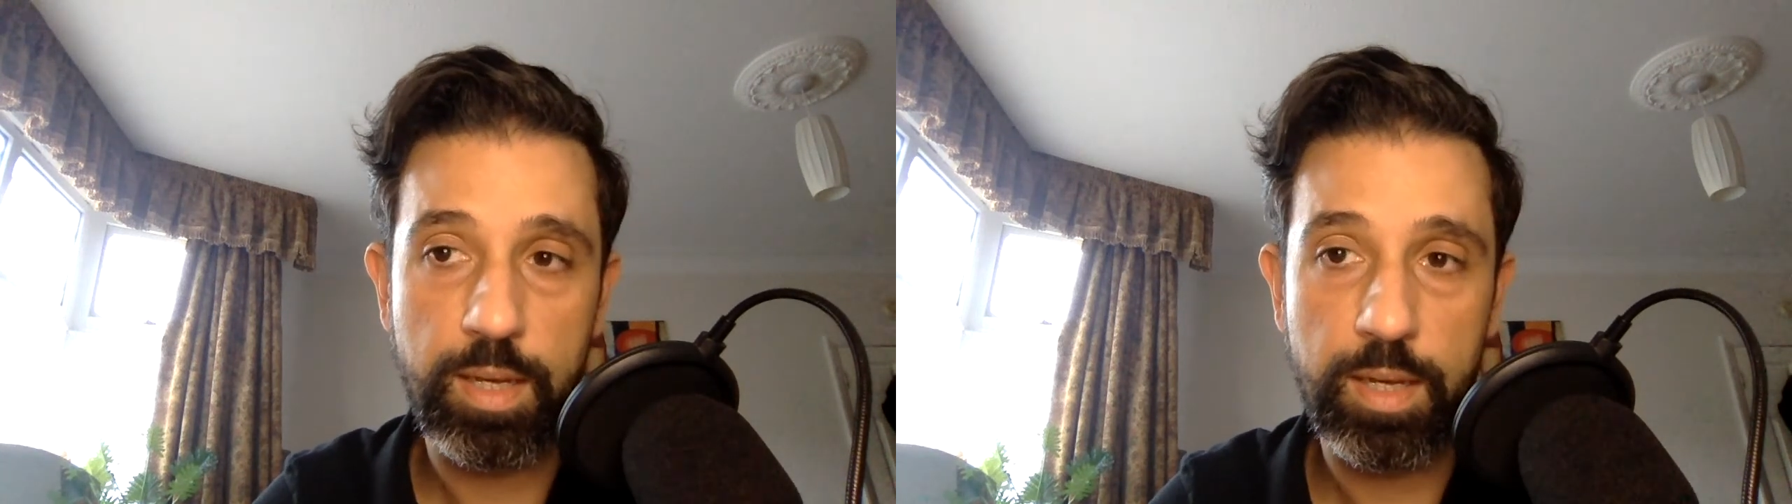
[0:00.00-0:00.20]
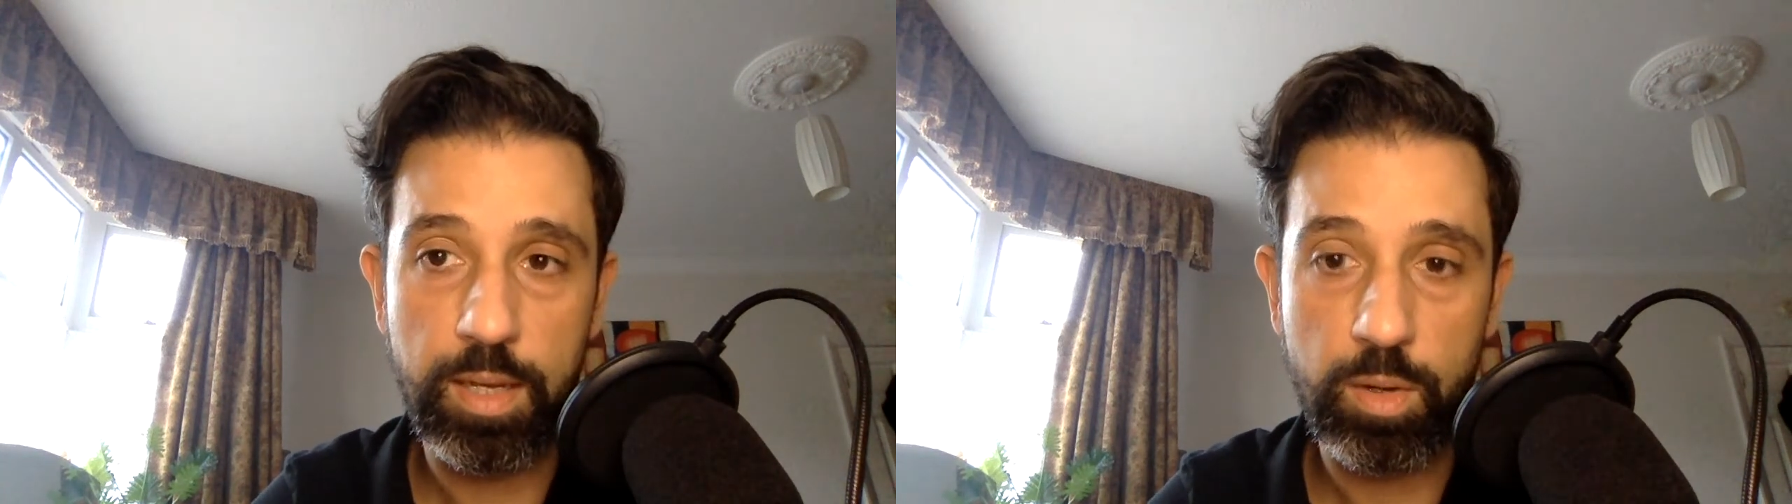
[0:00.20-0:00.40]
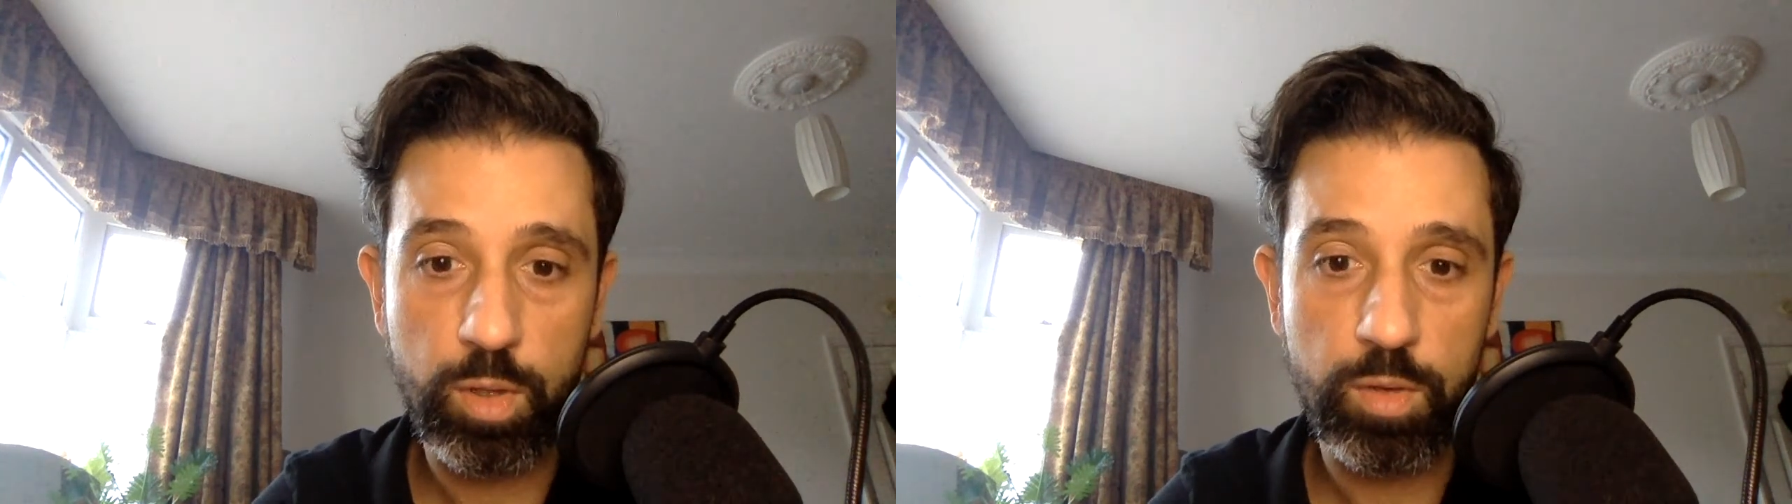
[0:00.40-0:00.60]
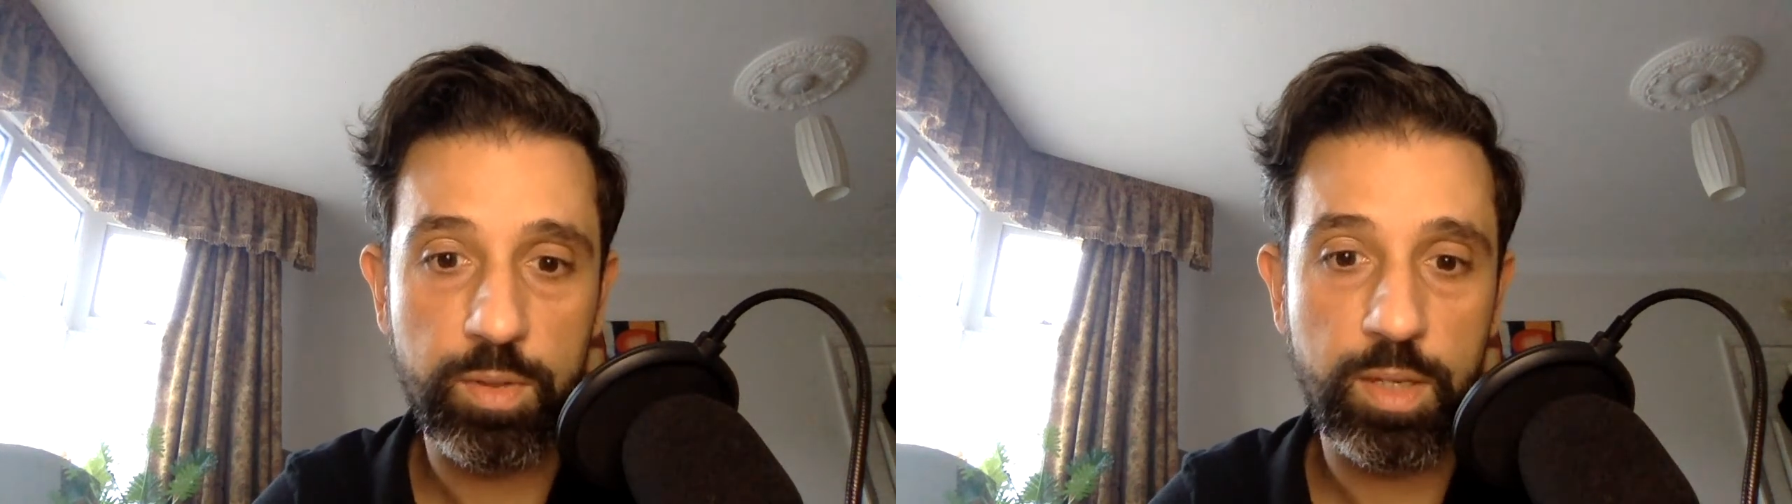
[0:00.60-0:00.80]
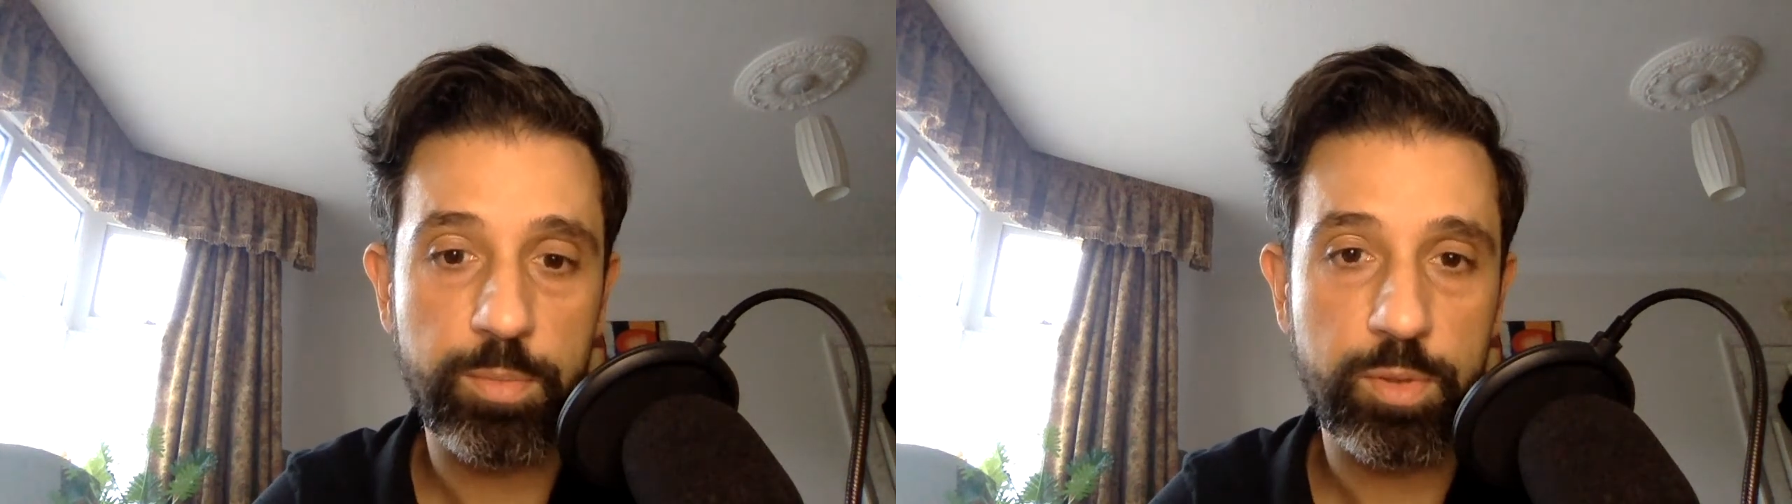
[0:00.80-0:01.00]
and now
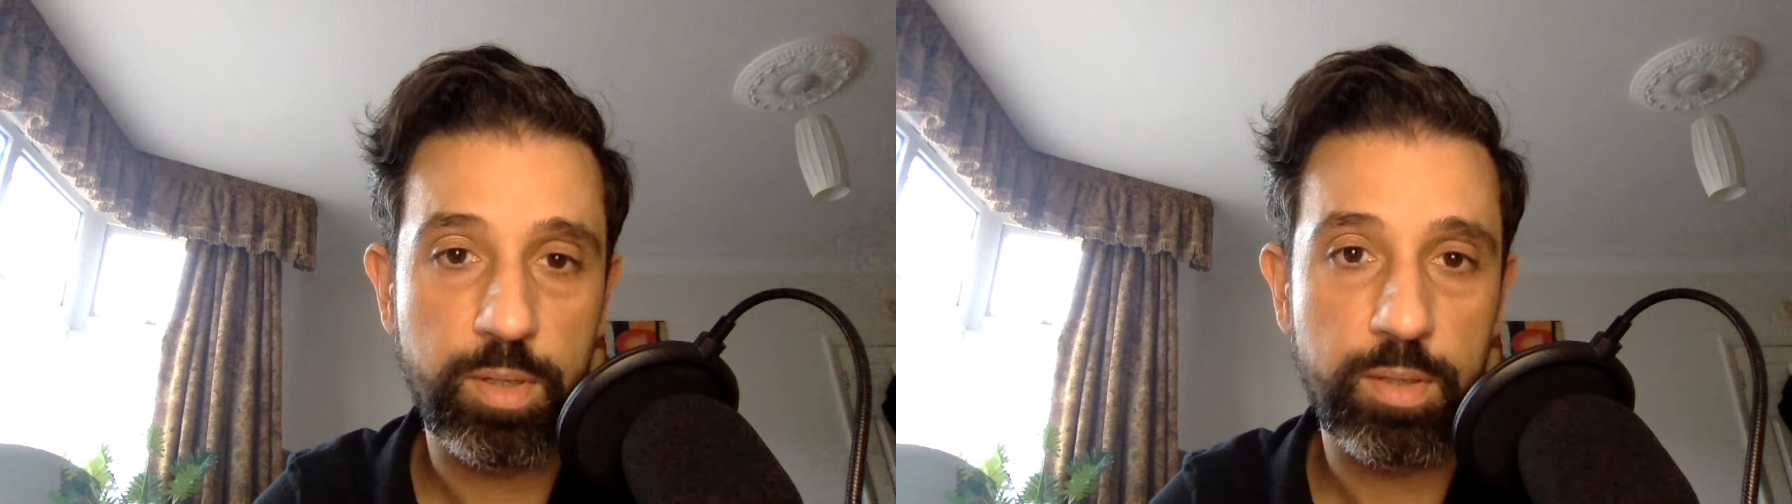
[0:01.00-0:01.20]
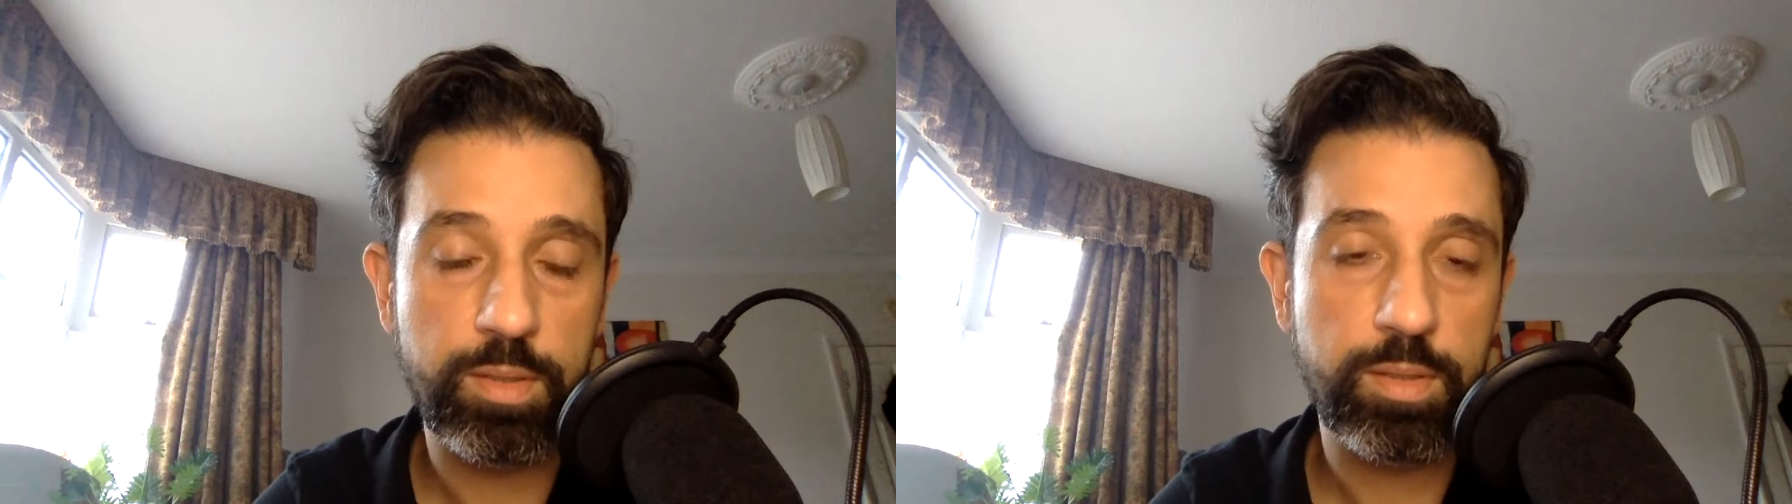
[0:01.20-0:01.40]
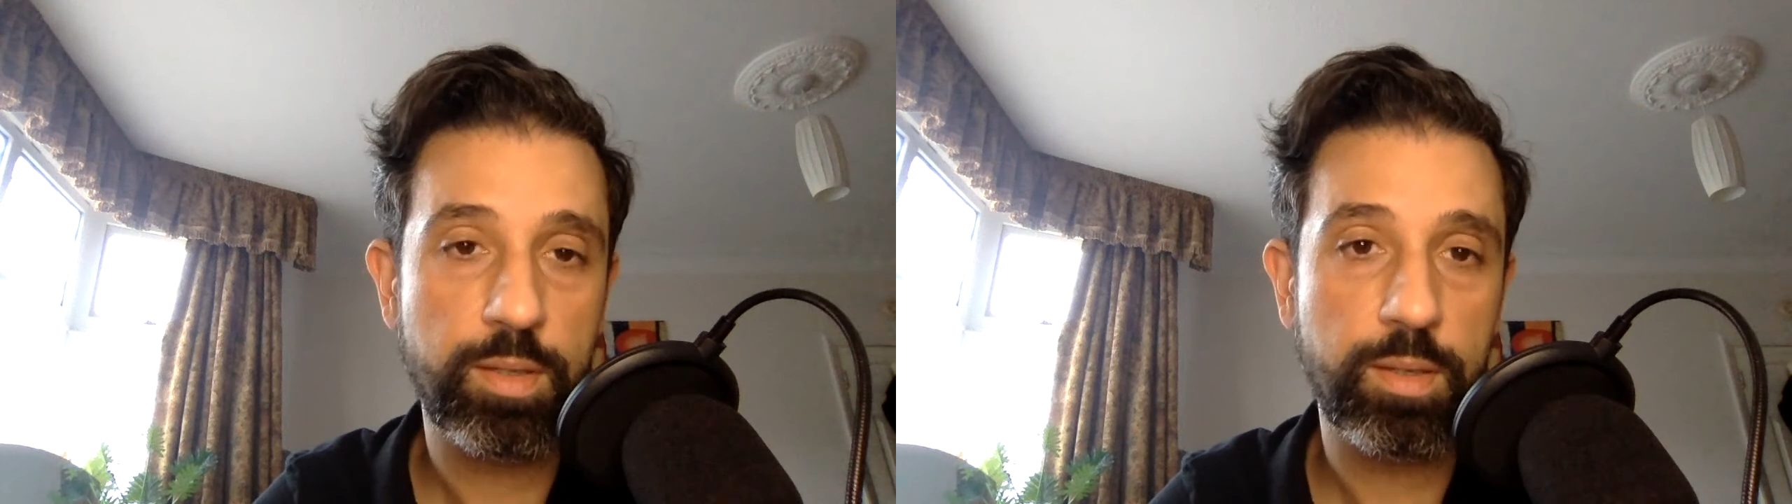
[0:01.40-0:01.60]
COVID comes around,